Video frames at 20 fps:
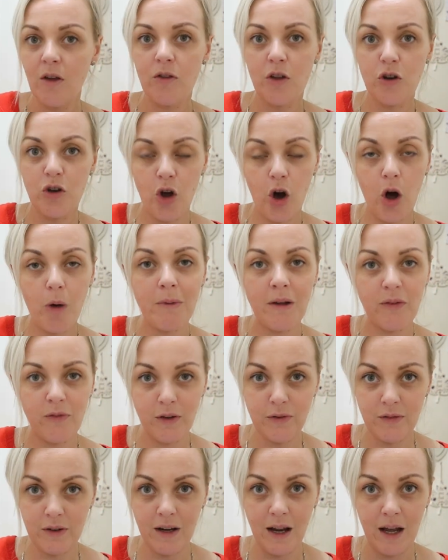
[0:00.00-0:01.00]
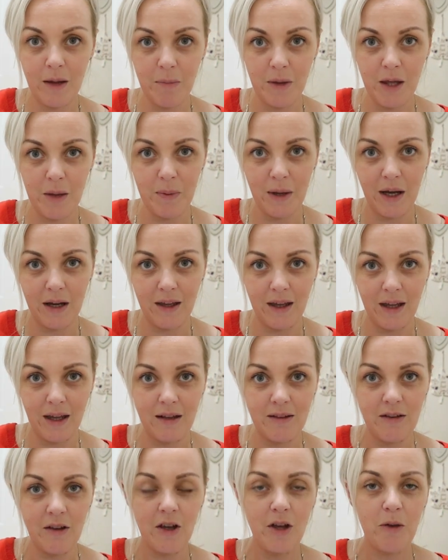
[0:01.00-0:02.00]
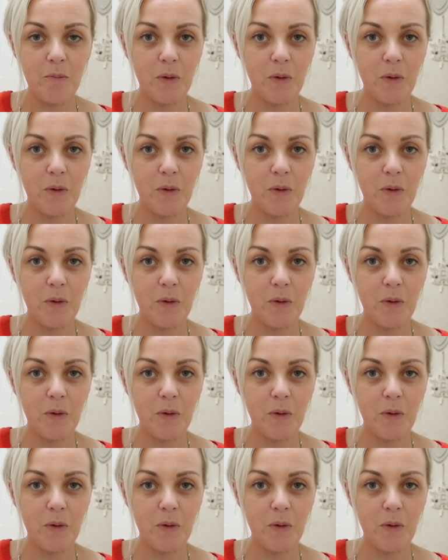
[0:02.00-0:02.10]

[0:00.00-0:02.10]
They're normally 59p a packet,